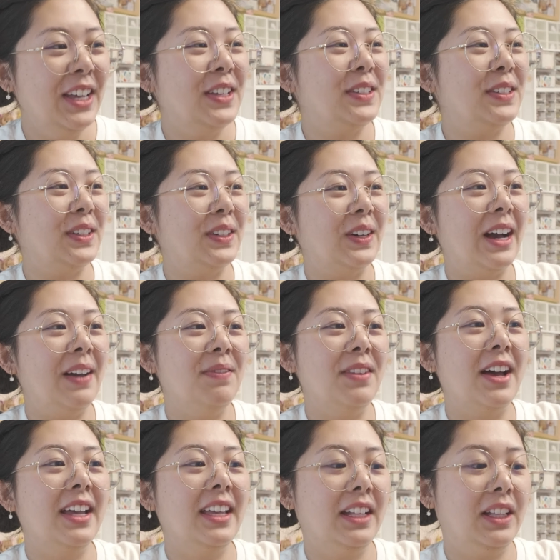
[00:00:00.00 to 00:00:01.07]
so I'm
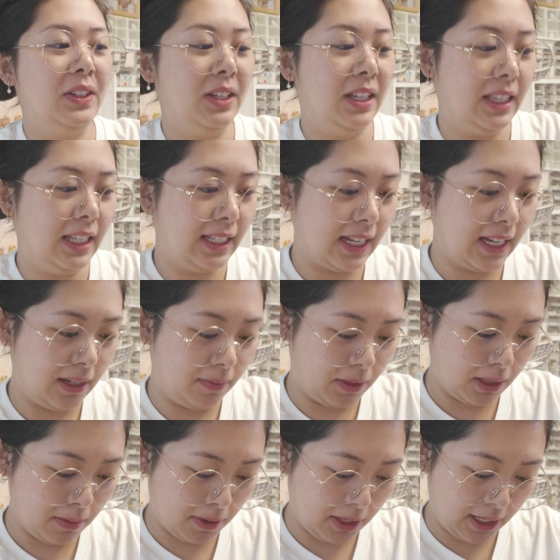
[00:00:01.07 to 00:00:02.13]
not including these items
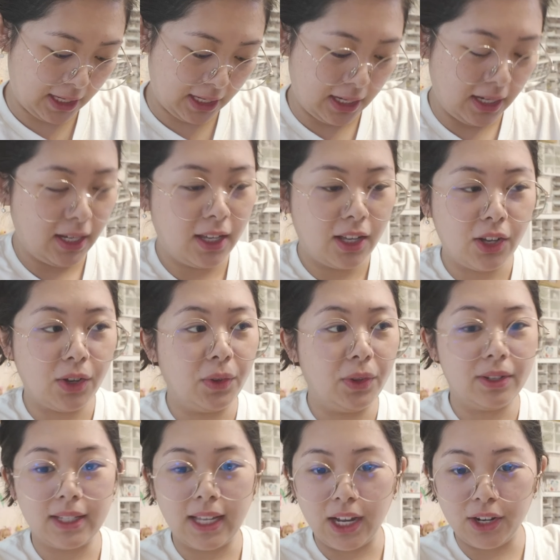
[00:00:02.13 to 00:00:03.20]
in the market. Oh,
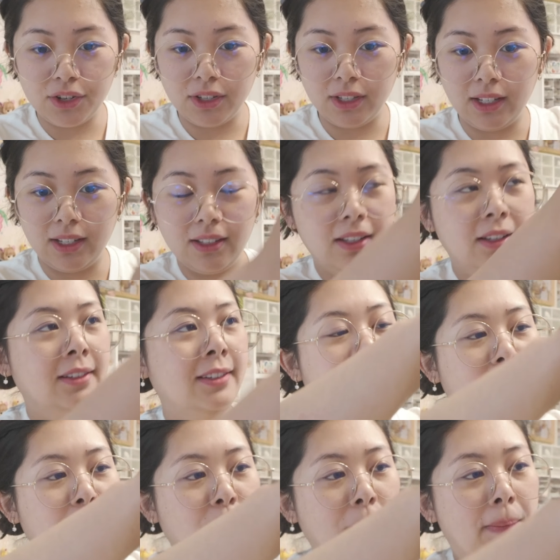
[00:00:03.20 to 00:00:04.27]
there's actually a,
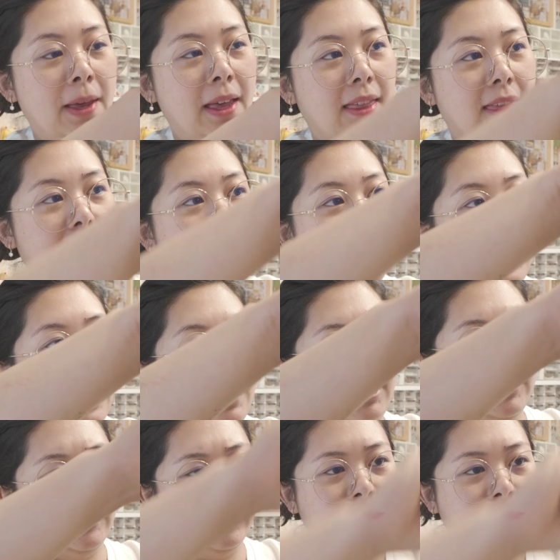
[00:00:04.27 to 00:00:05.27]
a ripping thingy here.